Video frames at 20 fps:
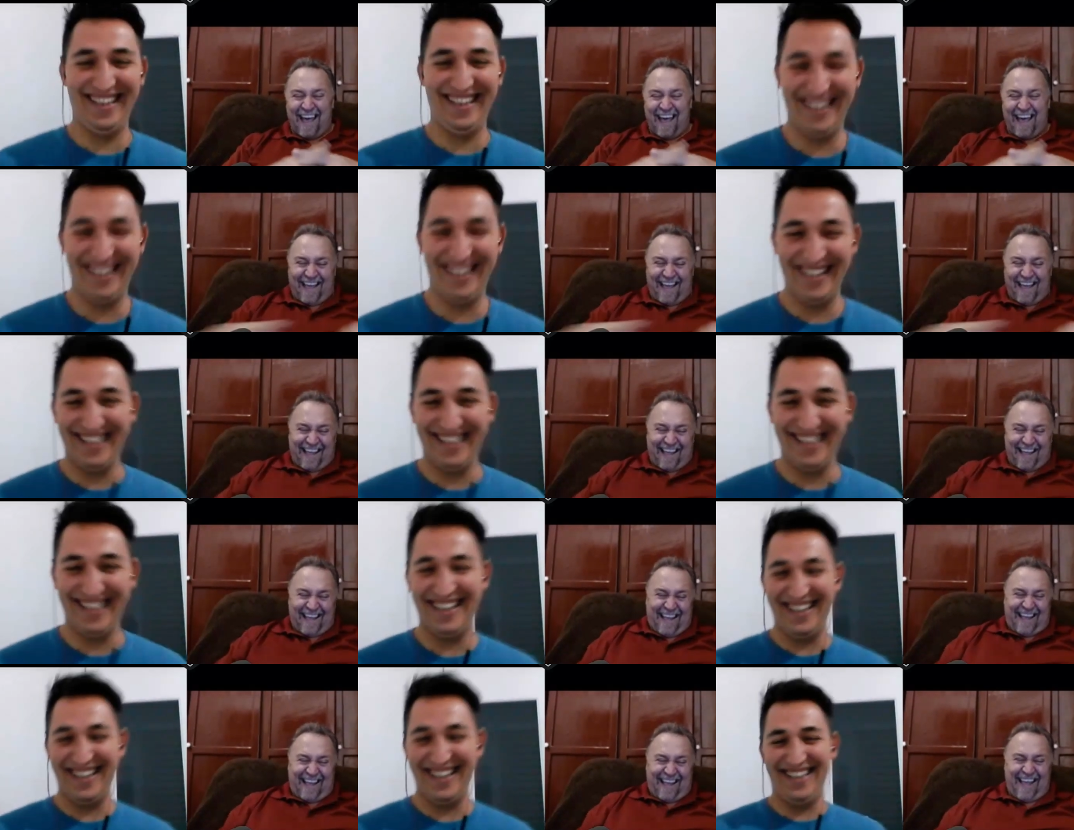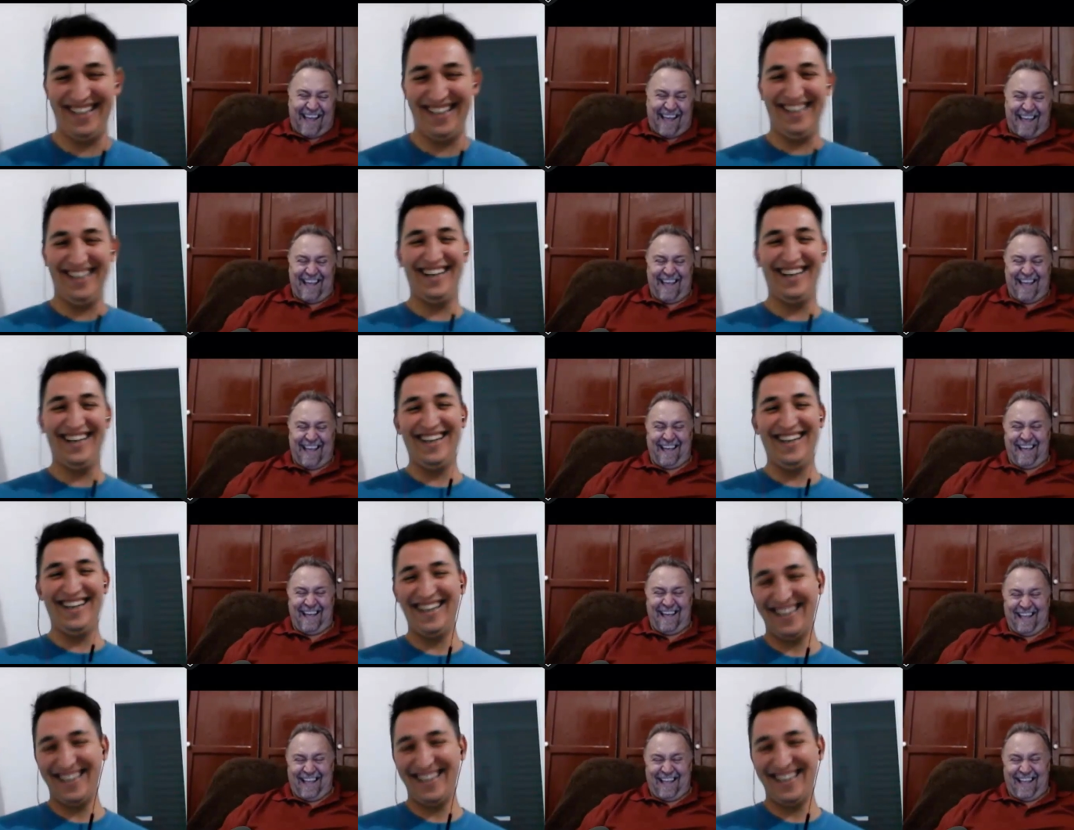
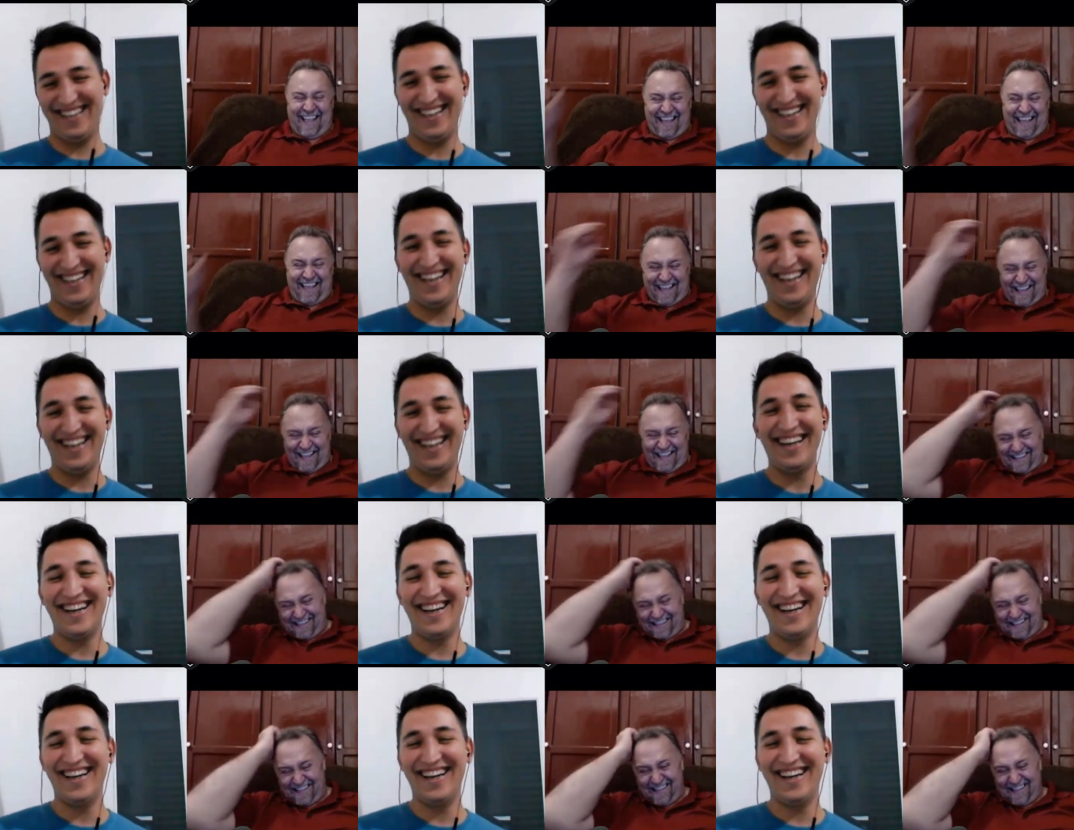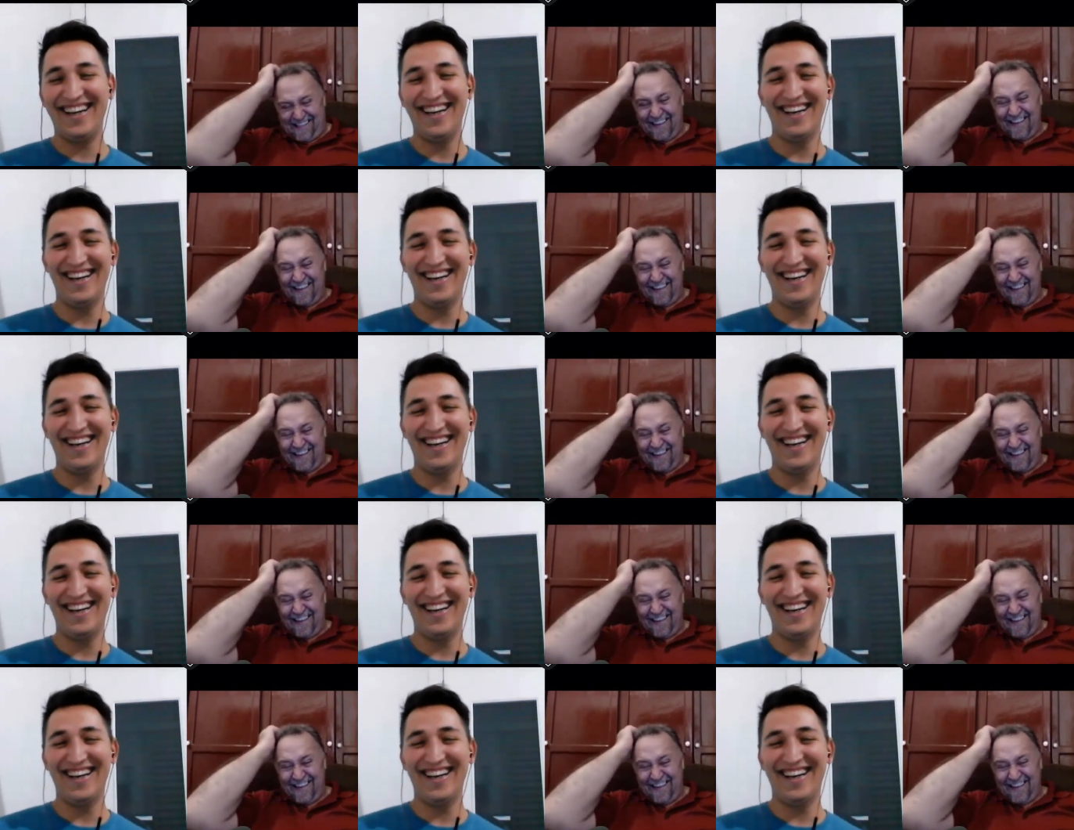Nothing is said.